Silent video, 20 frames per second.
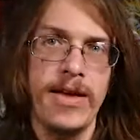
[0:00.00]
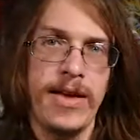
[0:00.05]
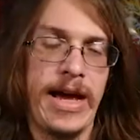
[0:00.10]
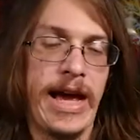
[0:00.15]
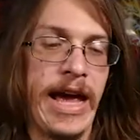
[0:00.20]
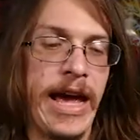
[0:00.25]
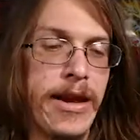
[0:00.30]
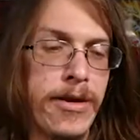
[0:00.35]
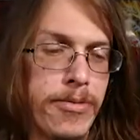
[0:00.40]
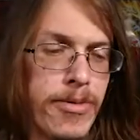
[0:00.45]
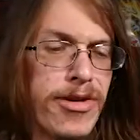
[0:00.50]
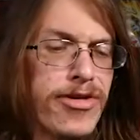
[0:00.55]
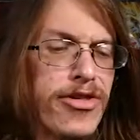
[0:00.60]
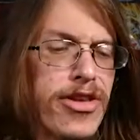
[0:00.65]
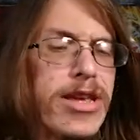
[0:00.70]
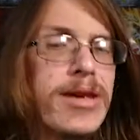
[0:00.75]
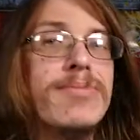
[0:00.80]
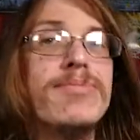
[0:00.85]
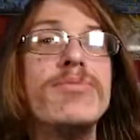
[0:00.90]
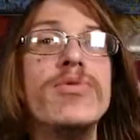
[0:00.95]
I had
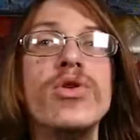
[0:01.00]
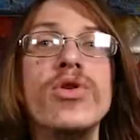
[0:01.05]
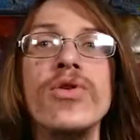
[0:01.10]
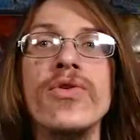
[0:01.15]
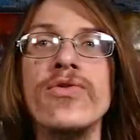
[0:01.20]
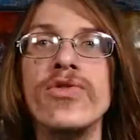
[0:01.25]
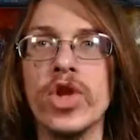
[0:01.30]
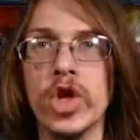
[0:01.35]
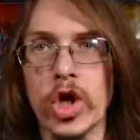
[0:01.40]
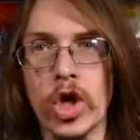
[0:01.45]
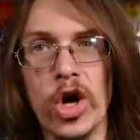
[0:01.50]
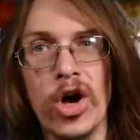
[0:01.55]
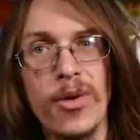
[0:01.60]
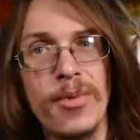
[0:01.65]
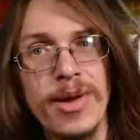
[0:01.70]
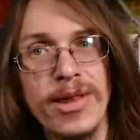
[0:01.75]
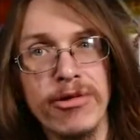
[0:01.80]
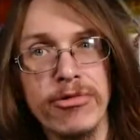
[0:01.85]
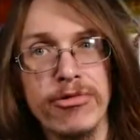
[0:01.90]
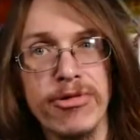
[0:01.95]
originally moved Call
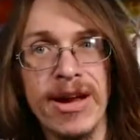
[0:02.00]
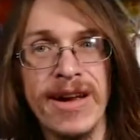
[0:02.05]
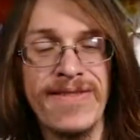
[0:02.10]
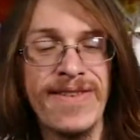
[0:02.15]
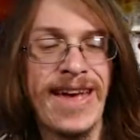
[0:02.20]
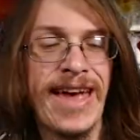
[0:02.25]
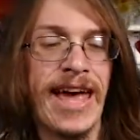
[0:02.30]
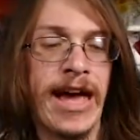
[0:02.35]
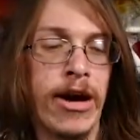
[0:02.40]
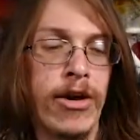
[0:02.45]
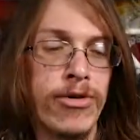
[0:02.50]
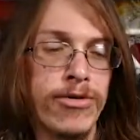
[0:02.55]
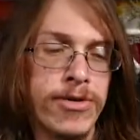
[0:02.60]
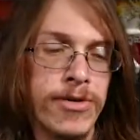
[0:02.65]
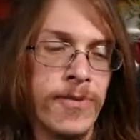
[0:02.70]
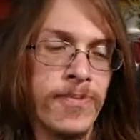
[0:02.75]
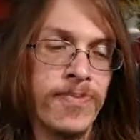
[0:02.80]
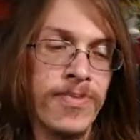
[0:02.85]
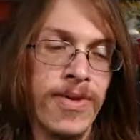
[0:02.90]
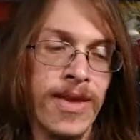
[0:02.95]
by the Grave out
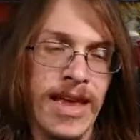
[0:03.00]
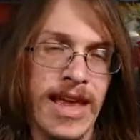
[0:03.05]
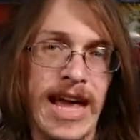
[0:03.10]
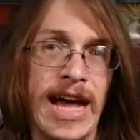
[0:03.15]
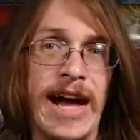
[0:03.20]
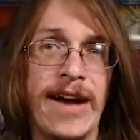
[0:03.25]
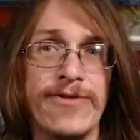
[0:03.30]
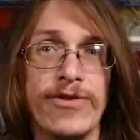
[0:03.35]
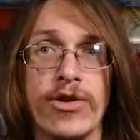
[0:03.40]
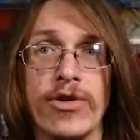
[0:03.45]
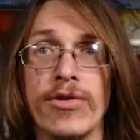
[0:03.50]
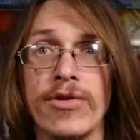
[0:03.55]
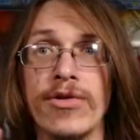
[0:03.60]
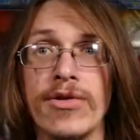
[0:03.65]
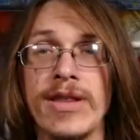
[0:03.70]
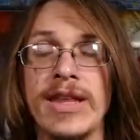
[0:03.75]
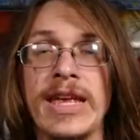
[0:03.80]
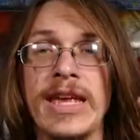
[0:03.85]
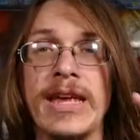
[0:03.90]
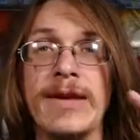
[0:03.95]
after
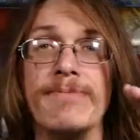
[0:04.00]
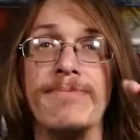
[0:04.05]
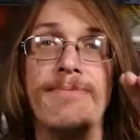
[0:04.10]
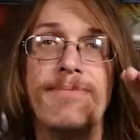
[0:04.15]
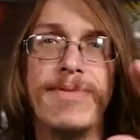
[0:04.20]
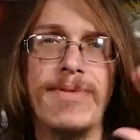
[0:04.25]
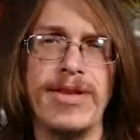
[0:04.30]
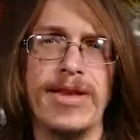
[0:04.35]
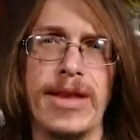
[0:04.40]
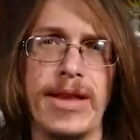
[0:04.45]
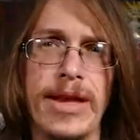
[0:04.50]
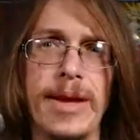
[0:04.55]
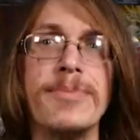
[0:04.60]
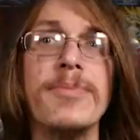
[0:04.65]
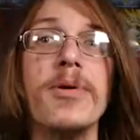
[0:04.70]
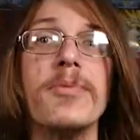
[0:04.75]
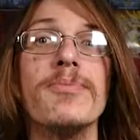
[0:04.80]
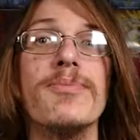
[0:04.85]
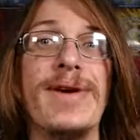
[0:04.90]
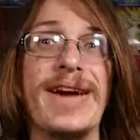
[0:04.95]
the
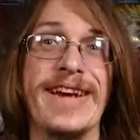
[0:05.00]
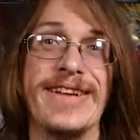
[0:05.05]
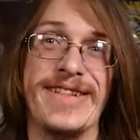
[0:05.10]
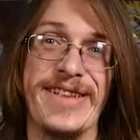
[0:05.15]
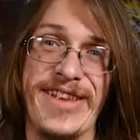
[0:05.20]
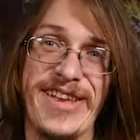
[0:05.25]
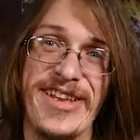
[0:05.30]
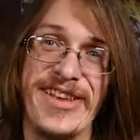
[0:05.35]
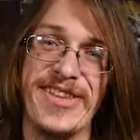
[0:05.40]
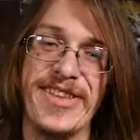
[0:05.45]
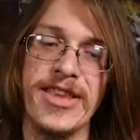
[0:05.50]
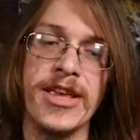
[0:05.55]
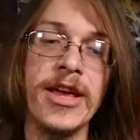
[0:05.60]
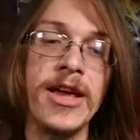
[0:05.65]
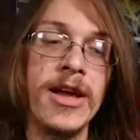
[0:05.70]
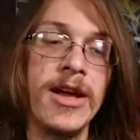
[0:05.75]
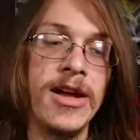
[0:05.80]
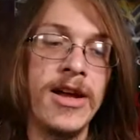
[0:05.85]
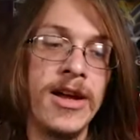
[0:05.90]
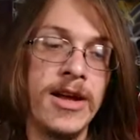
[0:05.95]
December ban list,
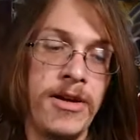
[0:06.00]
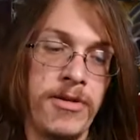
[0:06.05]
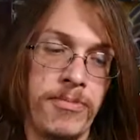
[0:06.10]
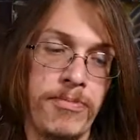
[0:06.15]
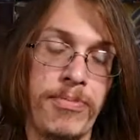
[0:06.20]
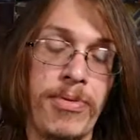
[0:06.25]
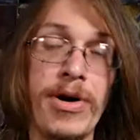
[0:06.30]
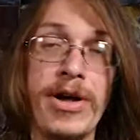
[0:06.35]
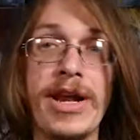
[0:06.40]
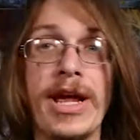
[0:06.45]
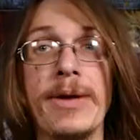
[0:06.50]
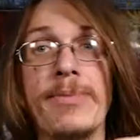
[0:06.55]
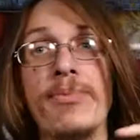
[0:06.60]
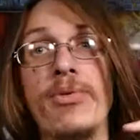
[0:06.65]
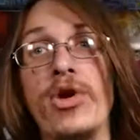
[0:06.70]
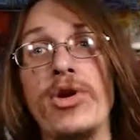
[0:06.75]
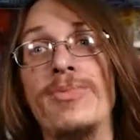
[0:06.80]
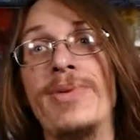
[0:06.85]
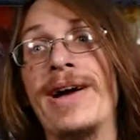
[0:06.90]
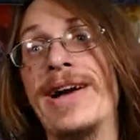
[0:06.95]
but I
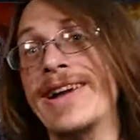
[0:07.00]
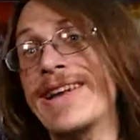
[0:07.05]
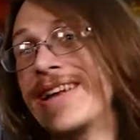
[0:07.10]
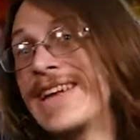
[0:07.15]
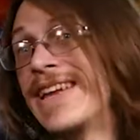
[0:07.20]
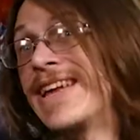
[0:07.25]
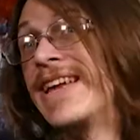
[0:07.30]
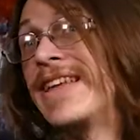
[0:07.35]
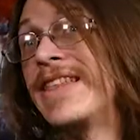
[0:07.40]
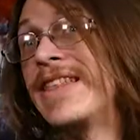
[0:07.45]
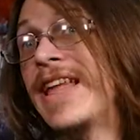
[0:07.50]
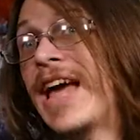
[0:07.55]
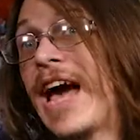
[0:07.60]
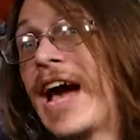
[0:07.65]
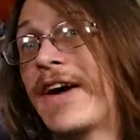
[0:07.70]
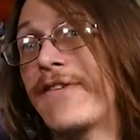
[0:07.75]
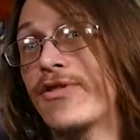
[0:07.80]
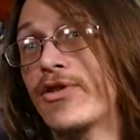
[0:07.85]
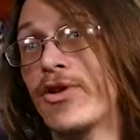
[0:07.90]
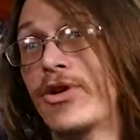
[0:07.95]
put it back in
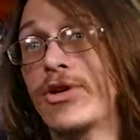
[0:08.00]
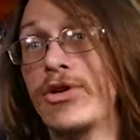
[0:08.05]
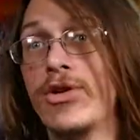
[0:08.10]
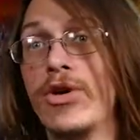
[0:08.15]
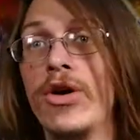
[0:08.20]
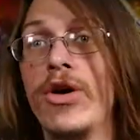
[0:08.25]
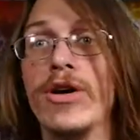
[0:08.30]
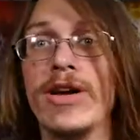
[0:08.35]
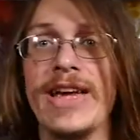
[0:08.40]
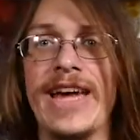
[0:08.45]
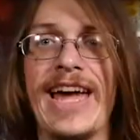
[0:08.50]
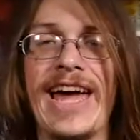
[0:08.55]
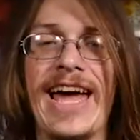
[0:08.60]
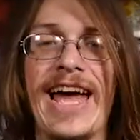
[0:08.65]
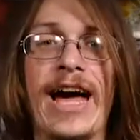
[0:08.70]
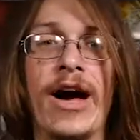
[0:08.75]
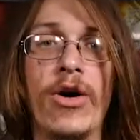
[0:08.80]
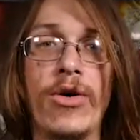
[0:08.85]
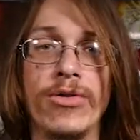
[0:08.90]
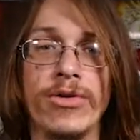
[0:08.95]
after I took
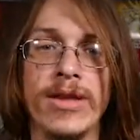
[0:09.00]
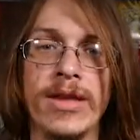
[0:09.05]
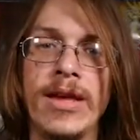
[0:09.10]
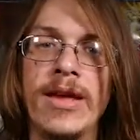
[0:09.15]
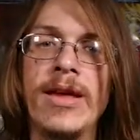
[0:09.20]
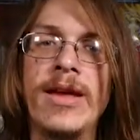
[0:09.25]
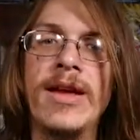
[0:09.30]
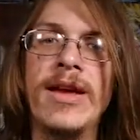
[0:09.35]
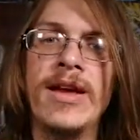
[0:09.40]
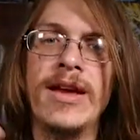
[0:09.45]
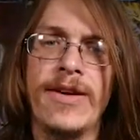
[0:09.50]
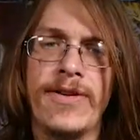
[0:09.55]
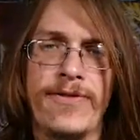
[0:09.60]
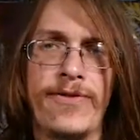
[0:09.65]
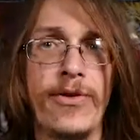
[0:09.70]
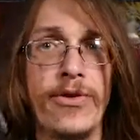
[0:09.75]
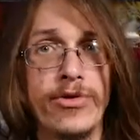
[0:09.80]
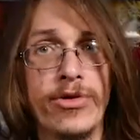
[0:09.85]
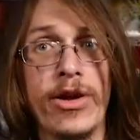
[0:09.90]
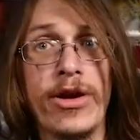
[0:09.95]
out
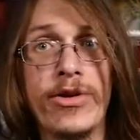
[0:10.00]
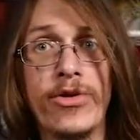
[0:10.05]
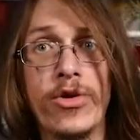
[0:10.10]
Photon